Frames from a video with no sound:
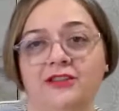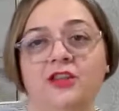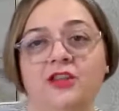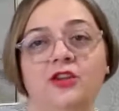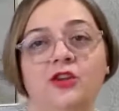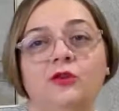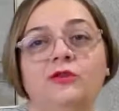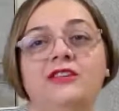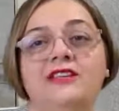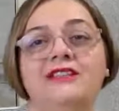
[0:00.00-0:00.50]
the
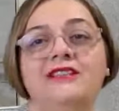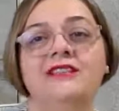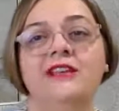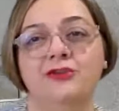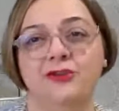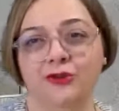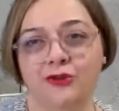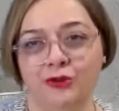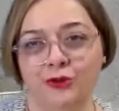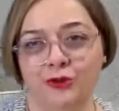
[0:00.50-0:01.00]
notice
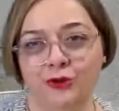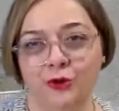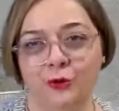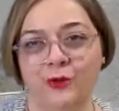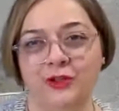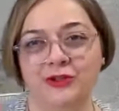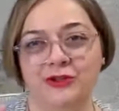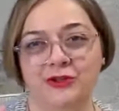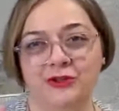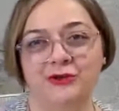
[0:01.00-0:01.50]
that you
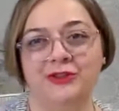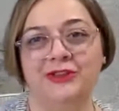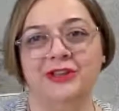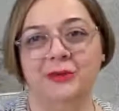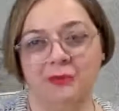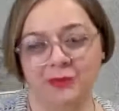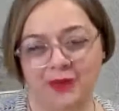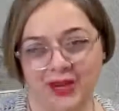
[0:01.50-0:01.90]
took with you, the